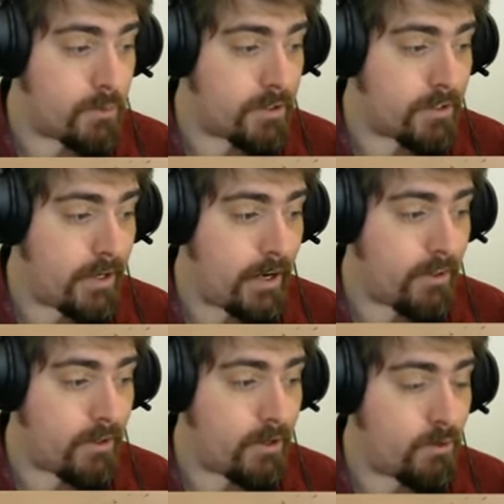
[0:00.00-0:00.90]
and we see here
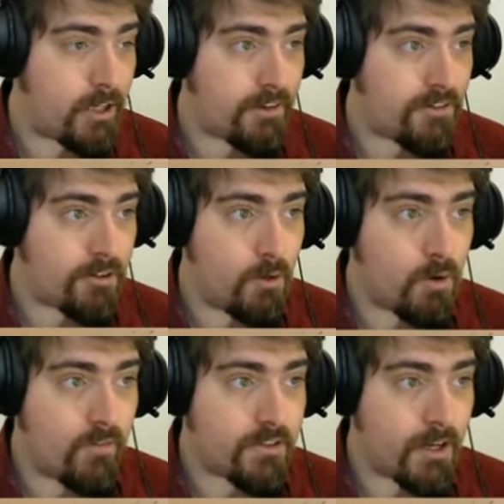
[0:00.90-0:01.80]
that Yojih has a
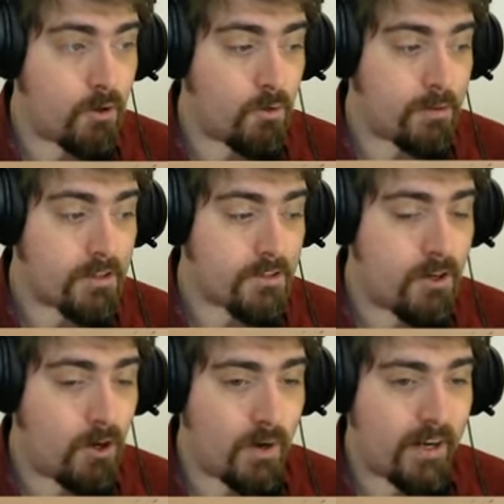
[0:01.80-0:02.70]
nuke of his own, but it's
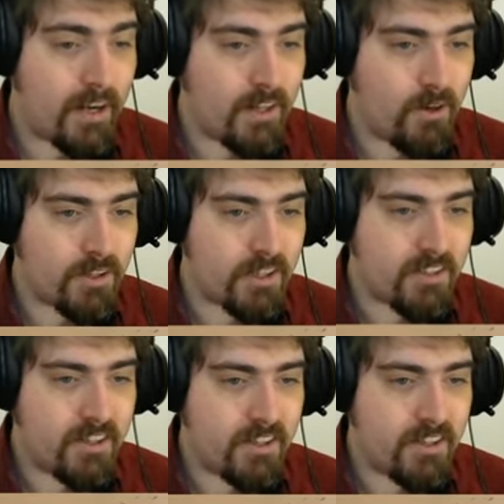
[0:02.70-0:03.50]
nowhere near loaded.